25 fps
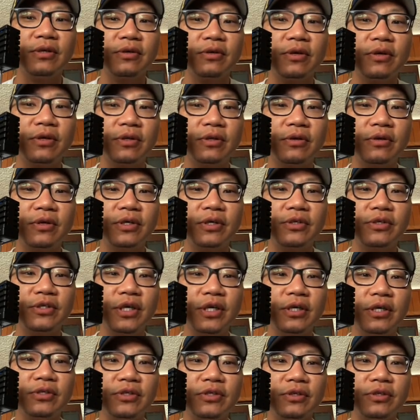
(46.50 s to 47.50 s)
they're gonna
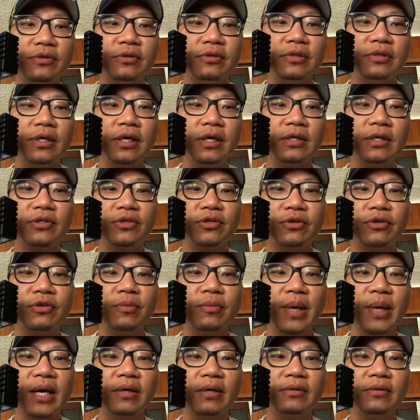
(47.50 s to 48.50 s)
charge you a certain
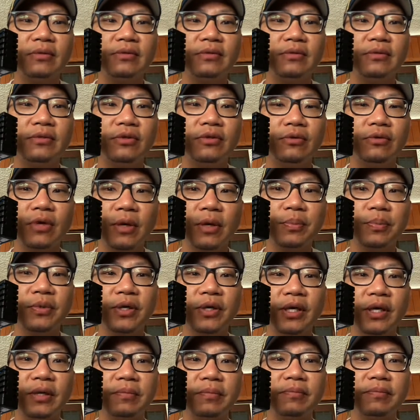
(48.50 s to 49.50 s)
amount to
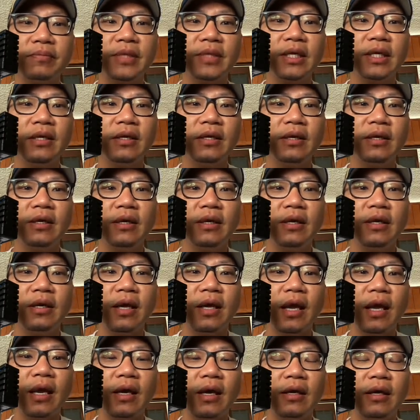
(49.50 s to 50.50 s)
upgrade,
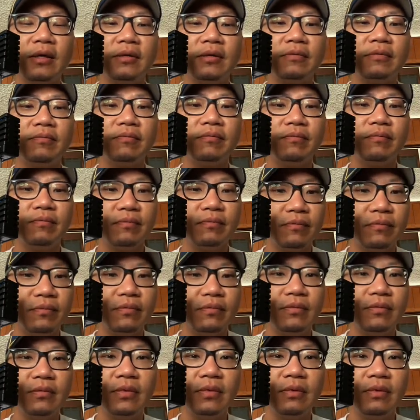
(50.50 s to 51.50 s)
and
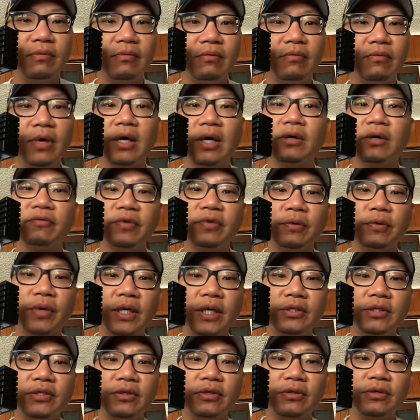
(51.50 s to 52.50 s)
well, if you
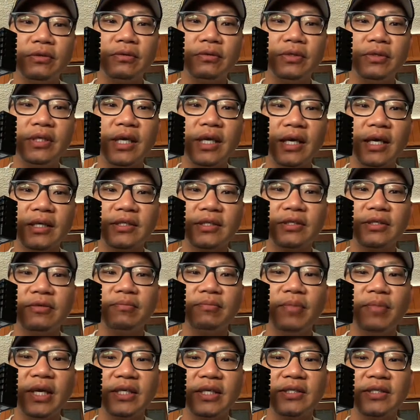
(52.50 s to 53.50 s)
want to, yes,
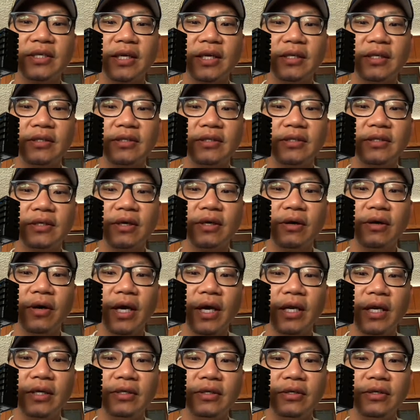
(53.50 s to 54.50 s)
makes sense. Go
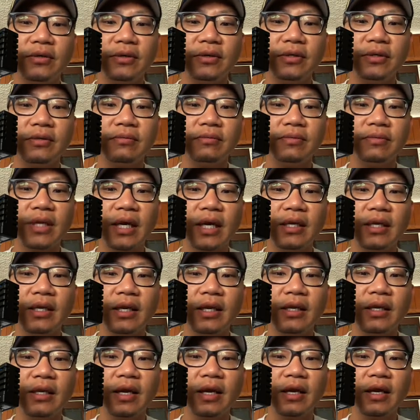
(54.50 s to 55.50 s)
ahead and do it. nine
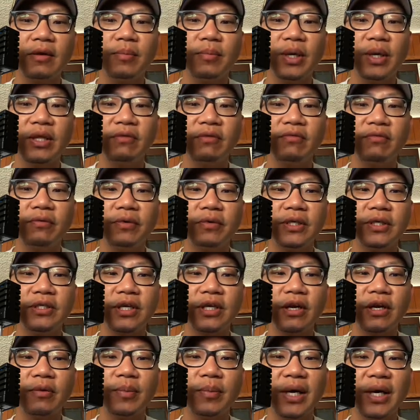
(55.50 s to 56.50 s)
ninety-nine a month for one
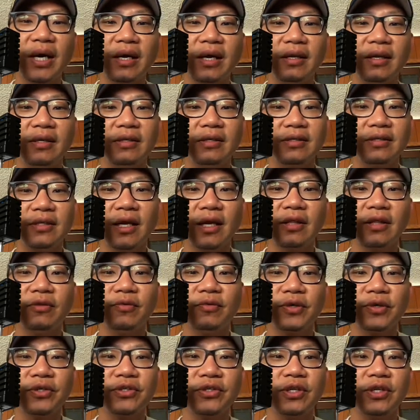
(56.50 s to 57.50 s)
terabyte. It's not the
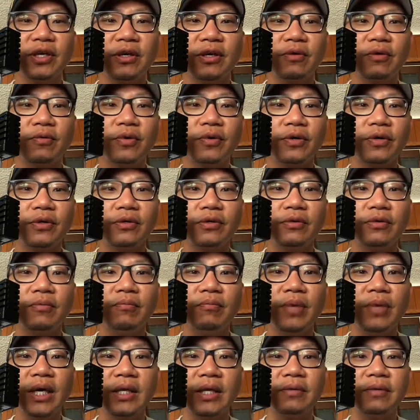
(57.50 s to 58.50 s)
worst thing in the world.
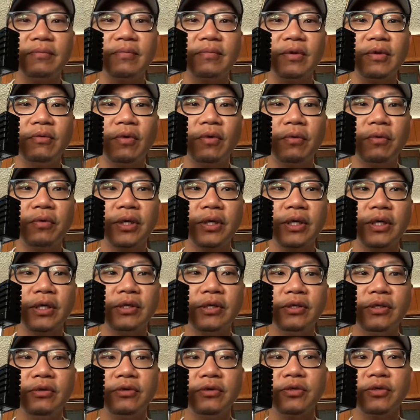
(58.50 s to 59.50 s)
But what we're going to
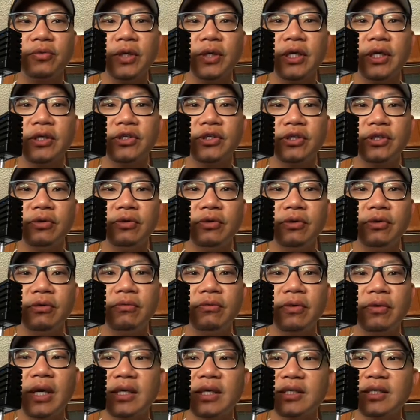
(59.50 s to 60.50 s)
do is we're going to show you
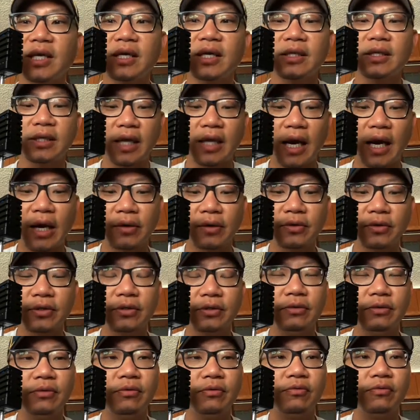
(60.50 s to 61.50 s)
exactly how to
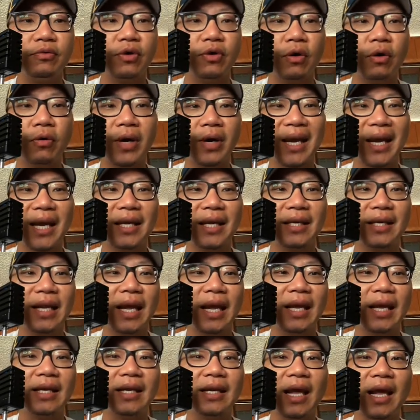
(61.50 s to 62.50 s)
go ahead
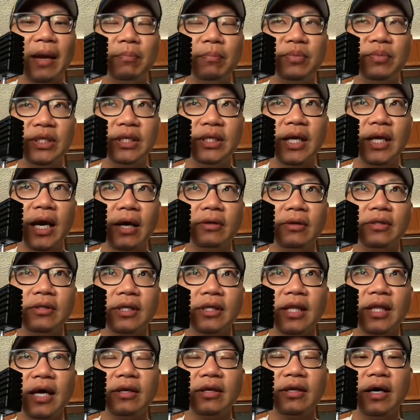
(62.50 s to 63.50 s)
and empty out the
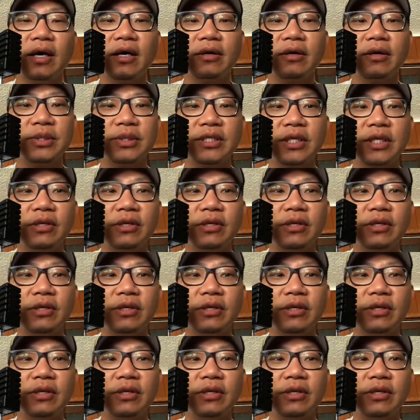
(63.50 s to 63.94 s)
cloud documents that you